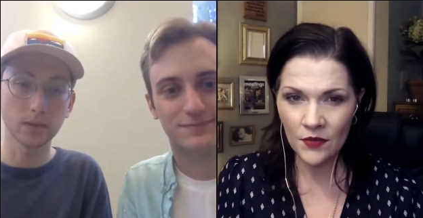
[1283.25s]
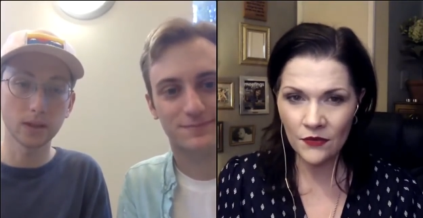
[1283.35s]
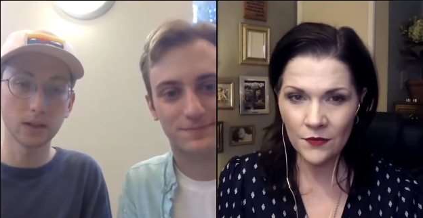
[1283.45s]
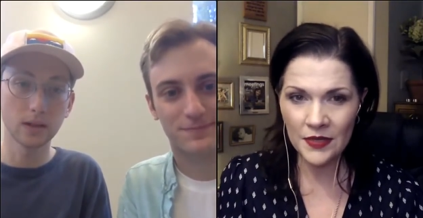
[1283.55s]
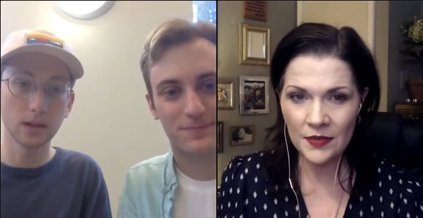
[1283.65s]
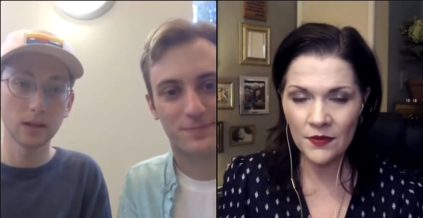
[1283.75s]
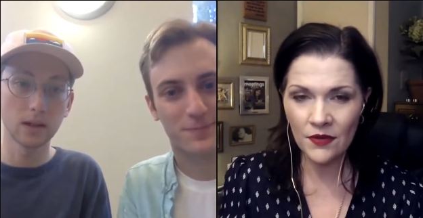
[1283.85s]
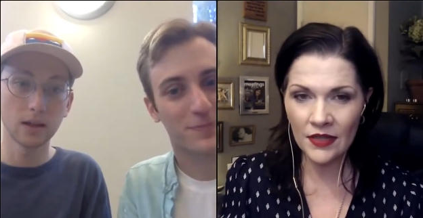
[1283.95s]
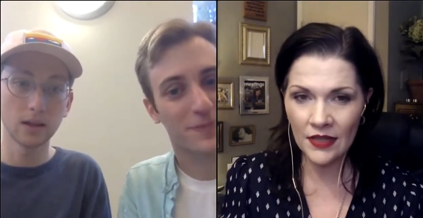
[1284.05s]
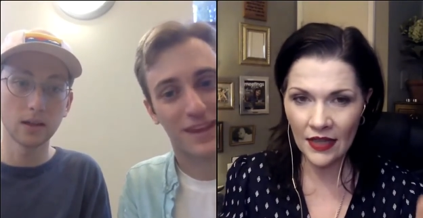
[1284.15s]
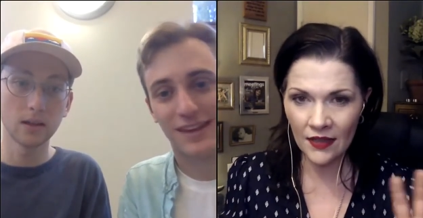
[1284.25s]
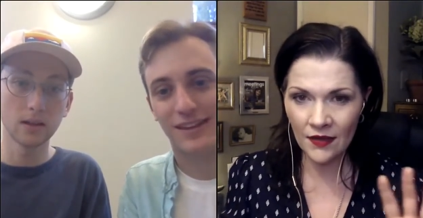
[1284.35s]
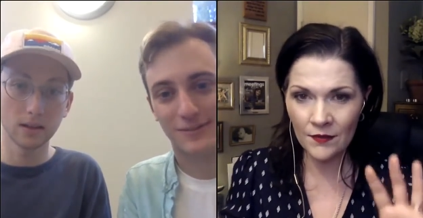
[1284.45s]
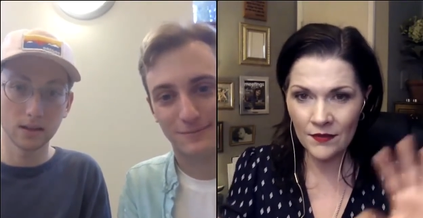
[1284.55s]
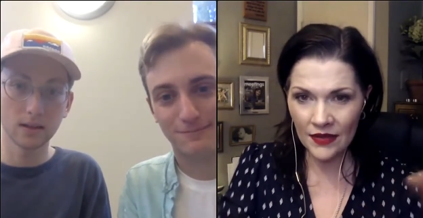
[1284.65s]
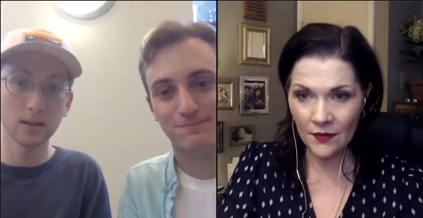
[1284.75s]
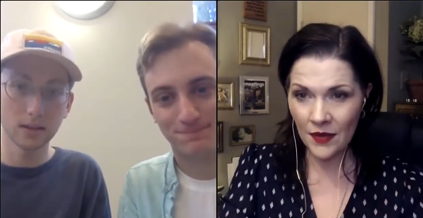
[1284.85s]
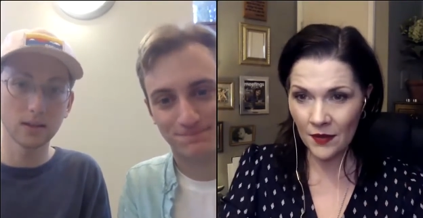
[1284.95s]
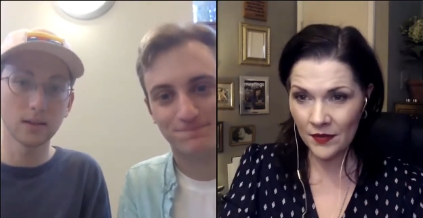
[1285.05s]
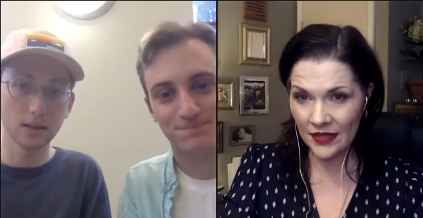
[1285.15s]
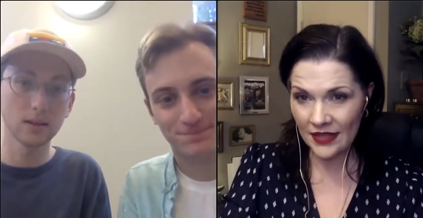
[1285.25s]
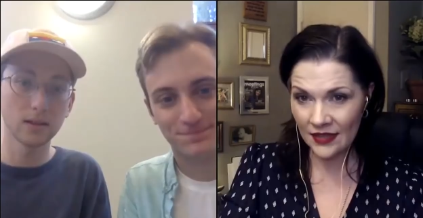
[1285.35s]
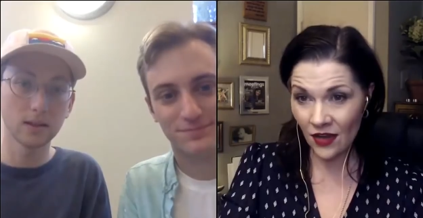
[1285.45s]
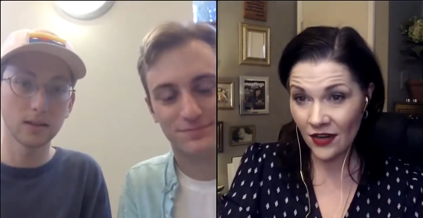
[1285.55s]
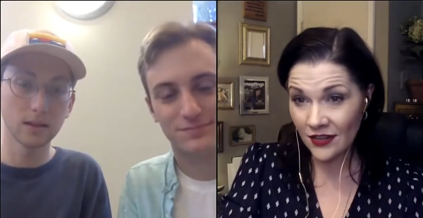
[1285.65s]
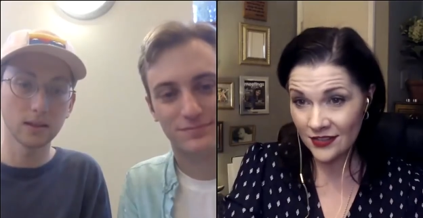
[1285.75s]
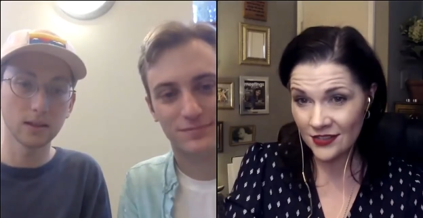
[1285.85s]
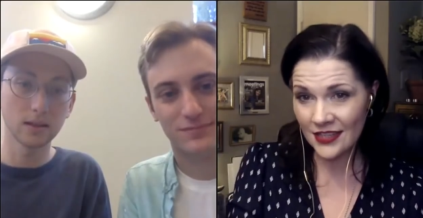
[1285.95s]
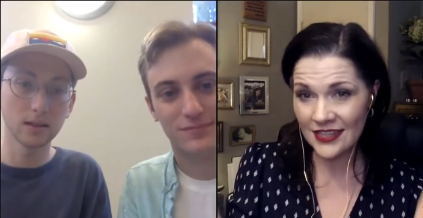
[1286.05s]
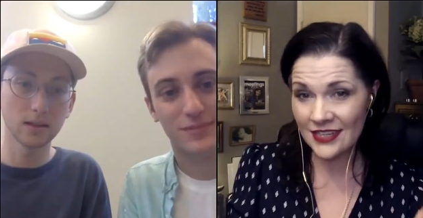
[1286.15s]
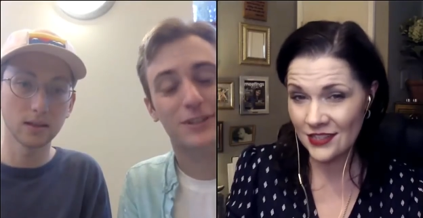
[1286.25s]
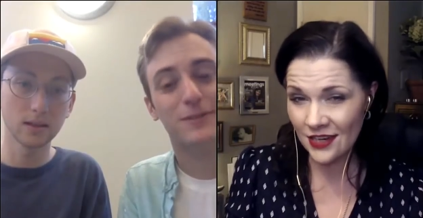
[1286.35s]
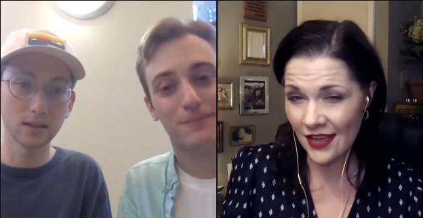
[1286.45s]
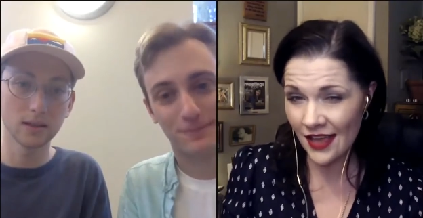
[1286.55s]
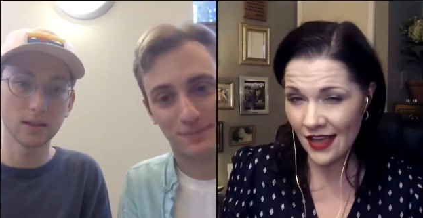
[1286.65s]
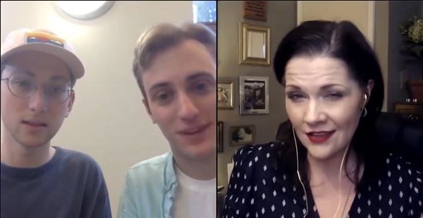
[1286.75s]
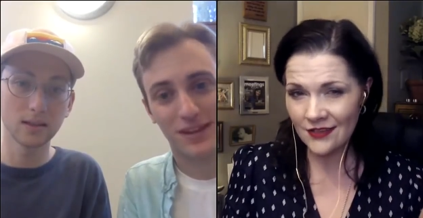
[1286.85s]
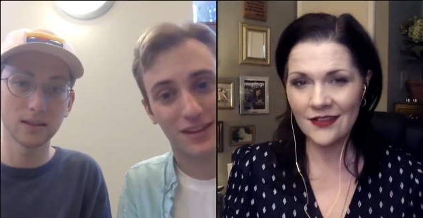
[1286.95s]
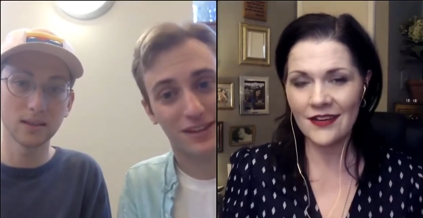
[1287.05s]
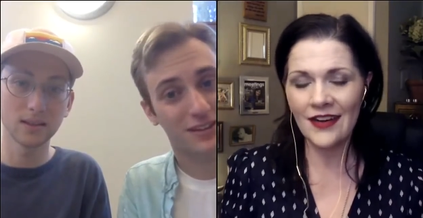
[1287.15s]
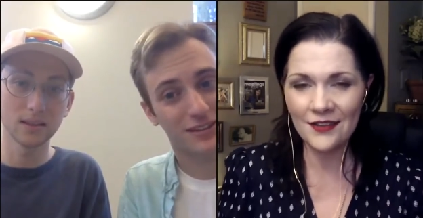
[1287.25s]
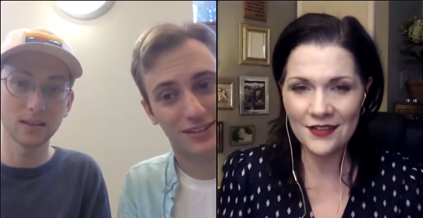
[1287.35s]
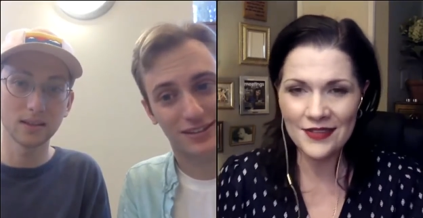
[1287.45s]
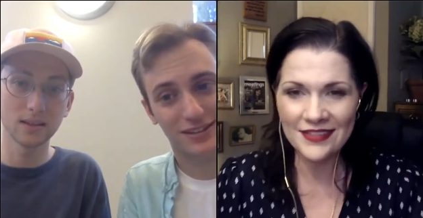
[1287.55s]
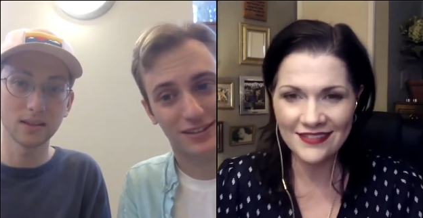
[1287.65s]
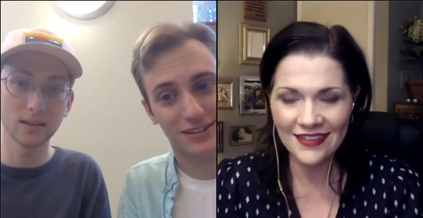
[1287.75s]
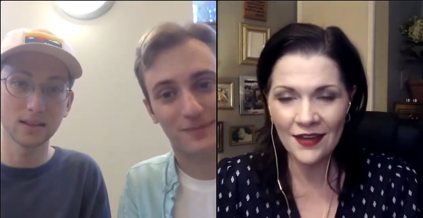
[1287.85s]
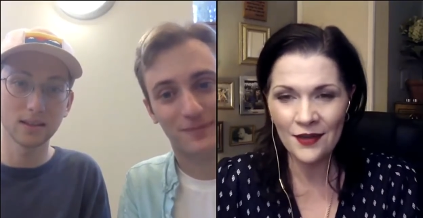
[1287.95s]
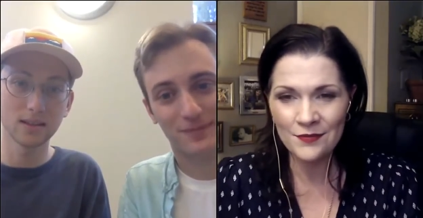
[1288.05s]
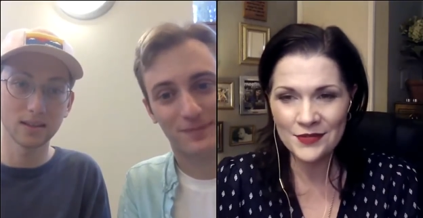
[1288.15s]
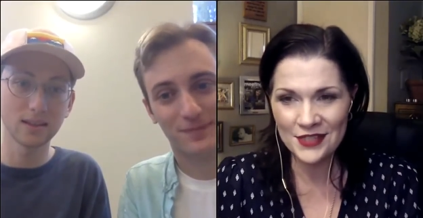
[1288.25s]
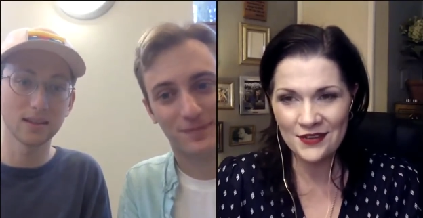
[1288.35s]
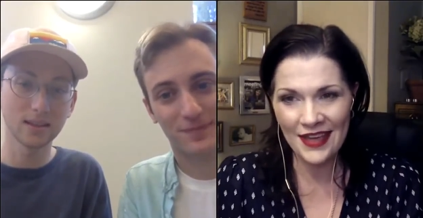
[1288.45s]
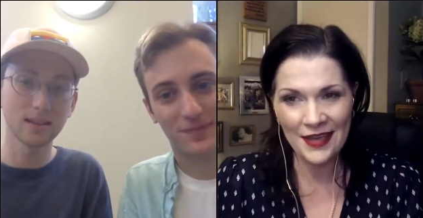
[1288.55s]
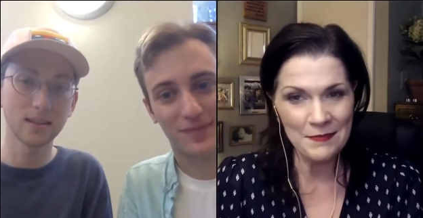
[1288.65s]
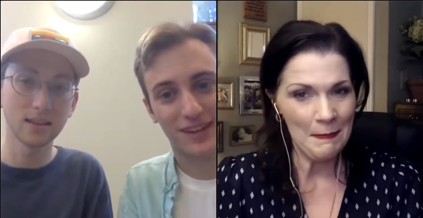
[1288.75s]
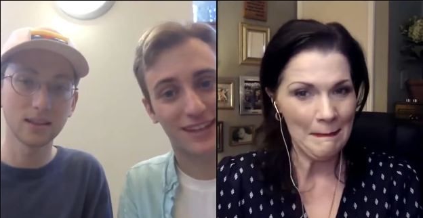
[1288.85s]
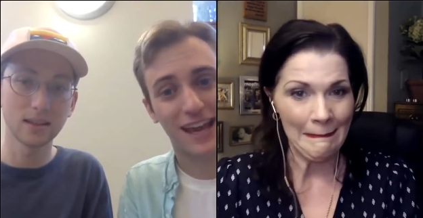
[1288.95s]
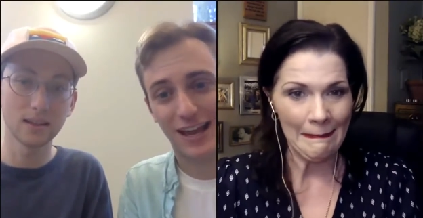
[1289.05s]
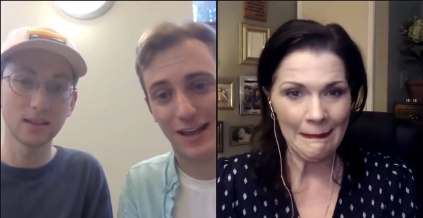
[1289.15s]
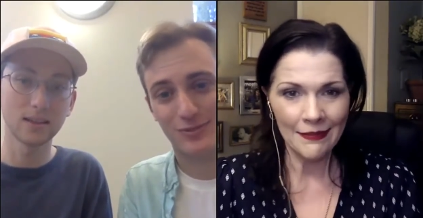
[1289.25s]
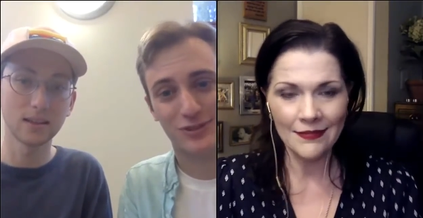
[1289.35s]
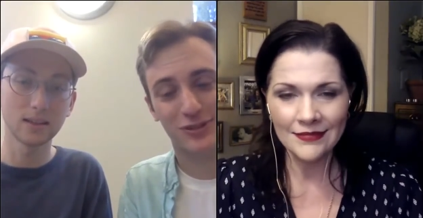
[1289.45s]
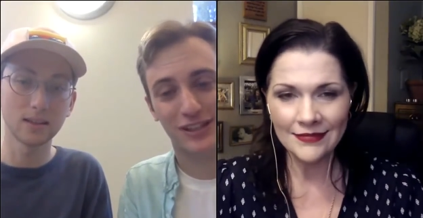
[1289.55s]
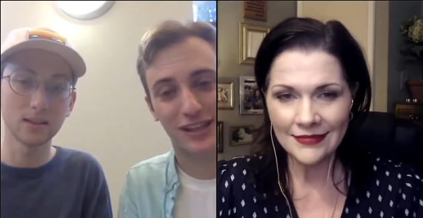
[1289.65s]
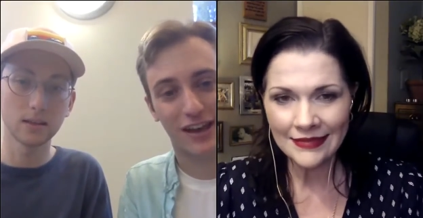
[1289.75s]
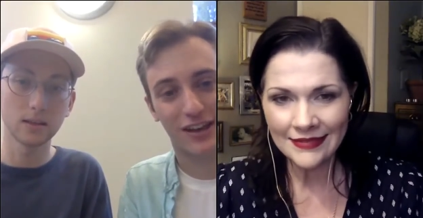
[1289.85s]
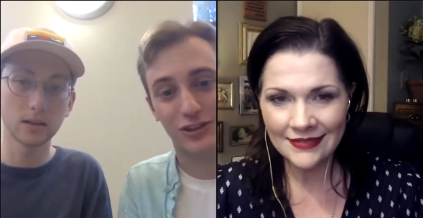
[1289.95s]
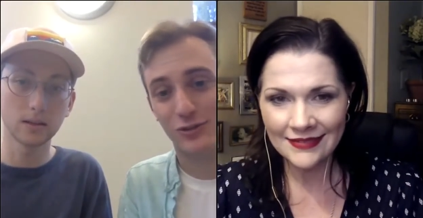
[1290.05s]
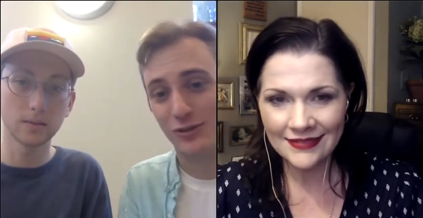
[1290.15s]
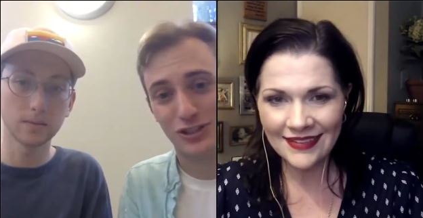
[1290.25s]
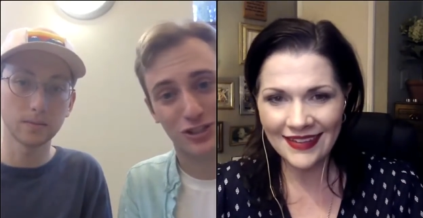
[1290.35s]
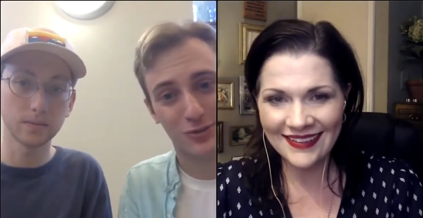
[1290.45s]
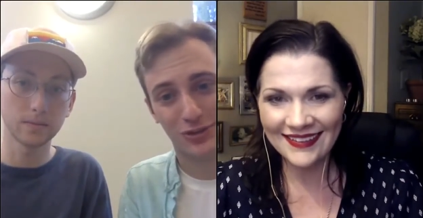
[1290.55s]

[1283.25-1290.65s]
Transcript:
Speaker 1: for people, um, the public at large? Can I share that or how can we um, share that?
Speaker 2: Yeah, absolutely. Uh, you can share it